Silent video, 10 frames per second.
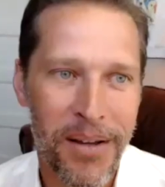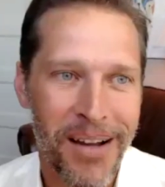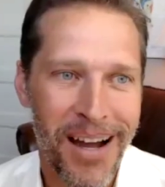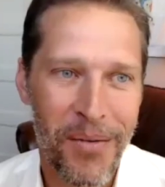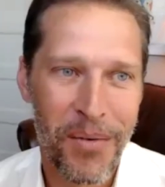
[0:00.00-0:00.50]

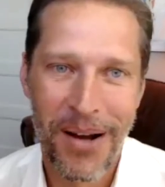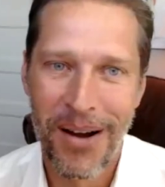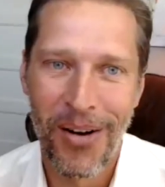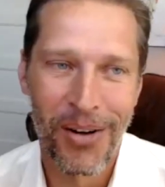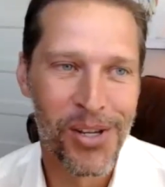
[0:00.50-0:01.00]
I would
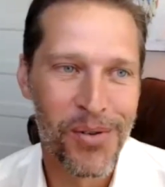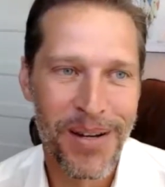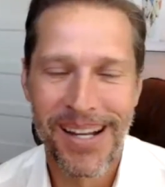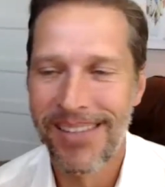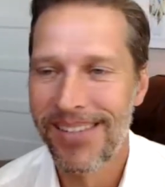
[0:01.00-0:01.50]
argue
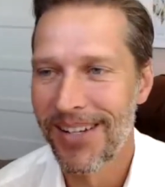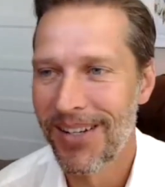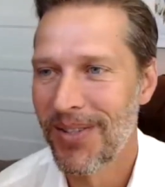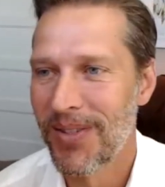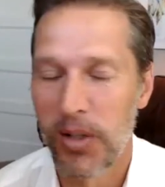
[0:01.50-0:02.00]
against it
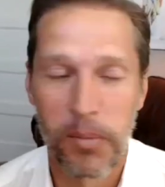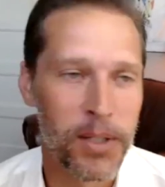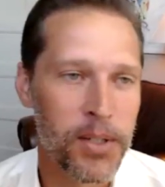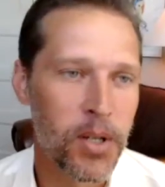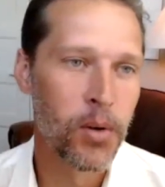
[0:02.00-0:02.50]

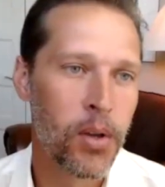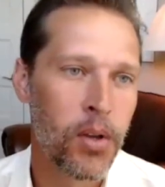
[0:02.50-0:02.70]
considerably. So,